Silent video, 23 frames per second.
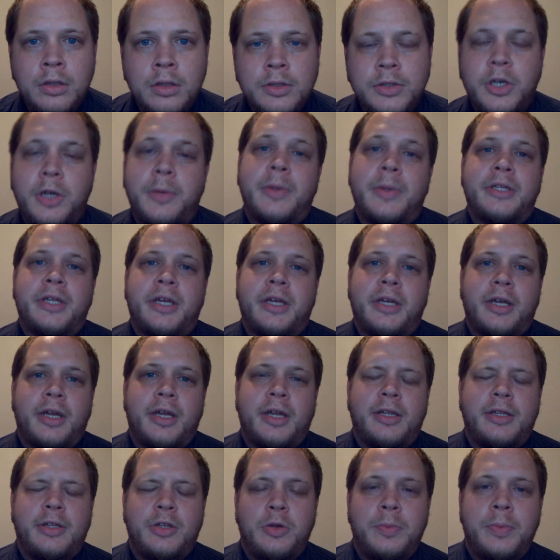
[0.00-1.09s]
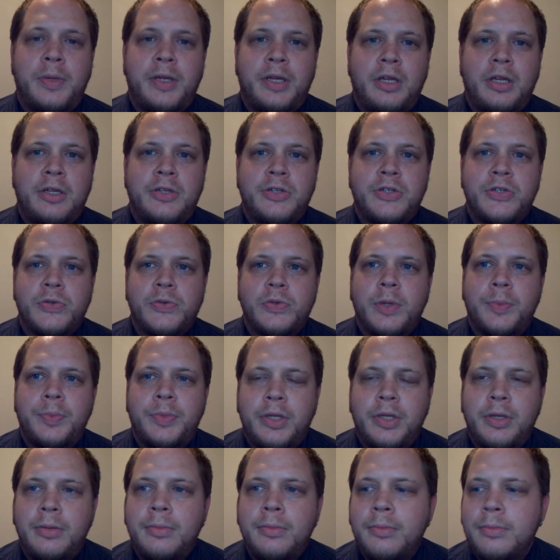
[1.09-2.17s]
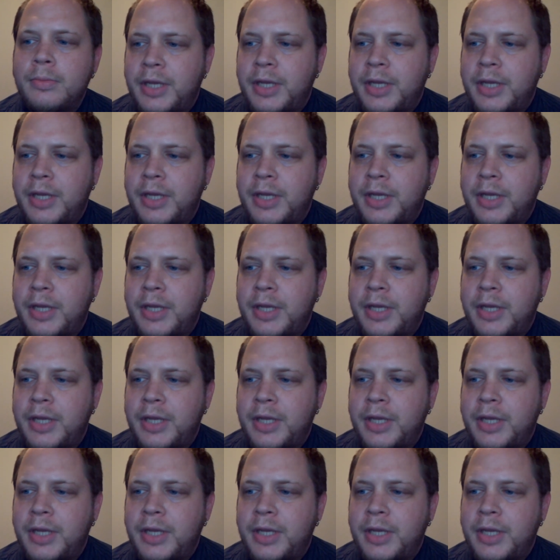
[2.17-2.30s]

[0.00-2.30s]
Sorry about that, got a little bit interrupted.